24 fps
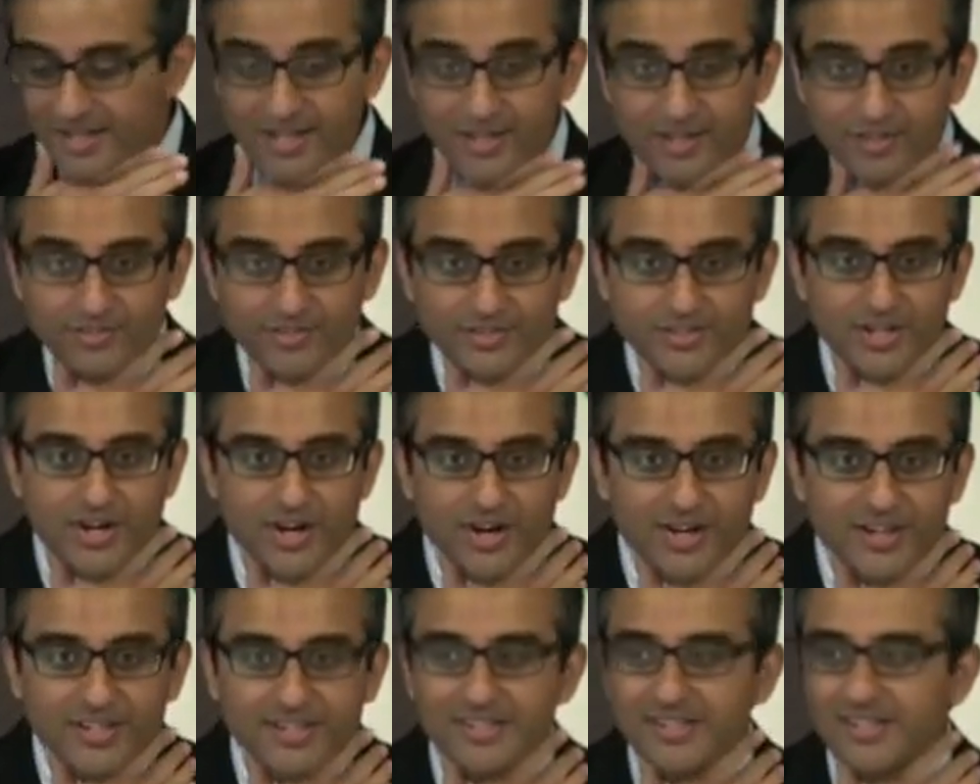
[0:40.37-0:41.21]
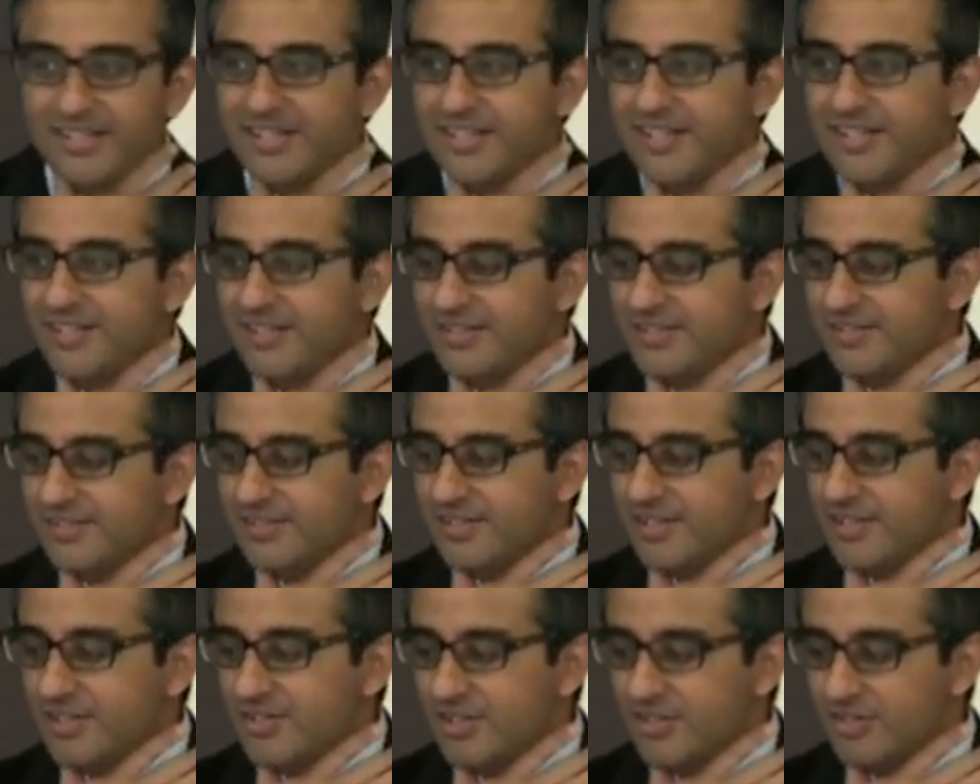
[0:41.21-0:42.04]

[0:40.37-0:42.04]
the title of the talk is uh,